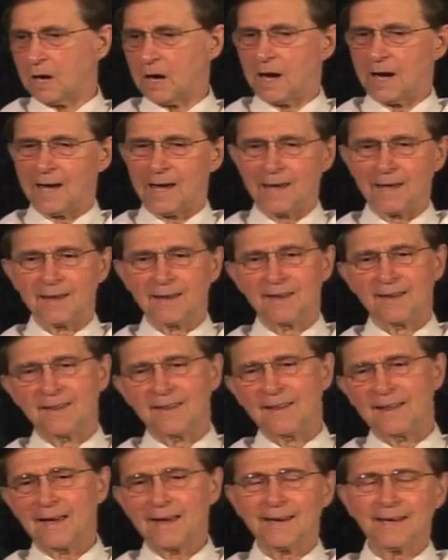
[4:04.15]
I
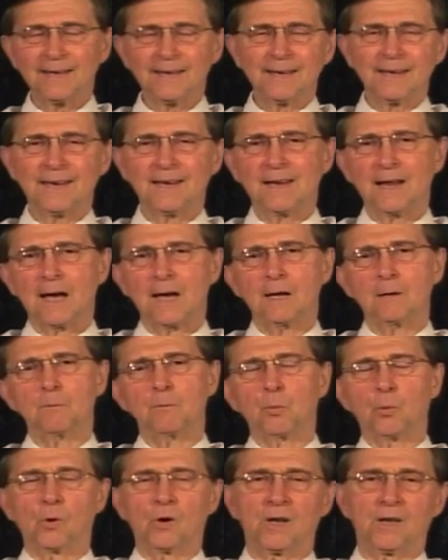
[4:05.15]

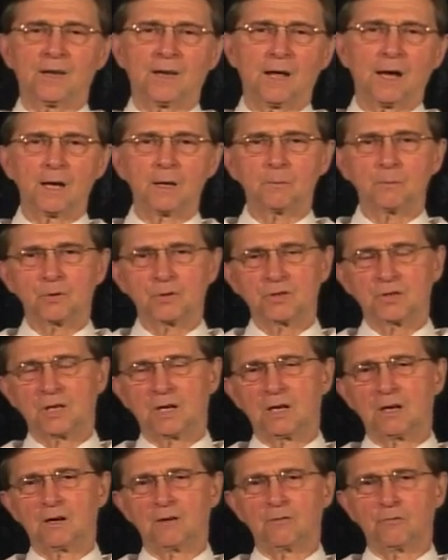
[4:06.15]

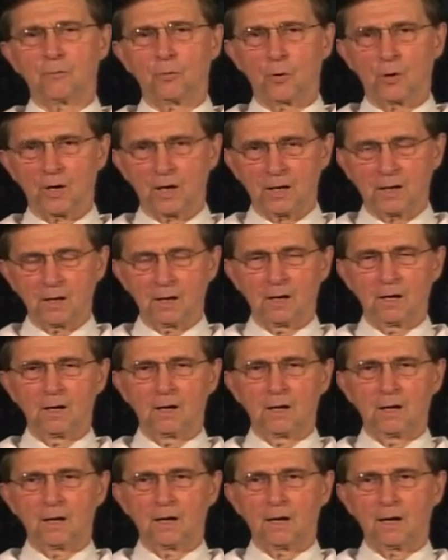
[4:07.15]
99.9% avoid
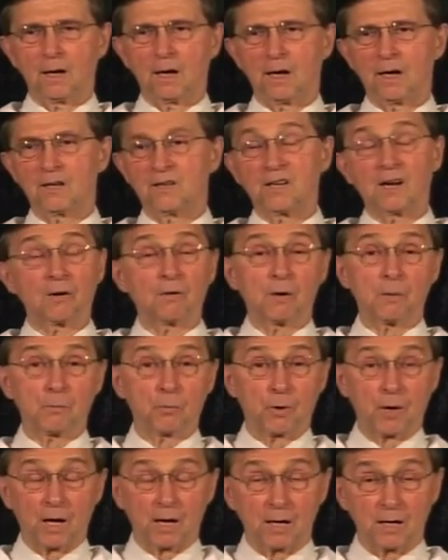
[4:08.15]
dairy
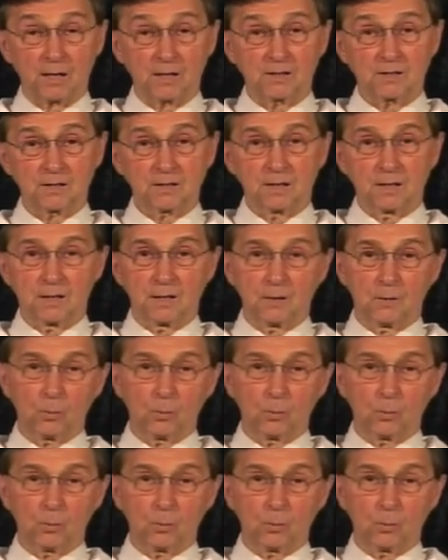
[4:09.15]
products.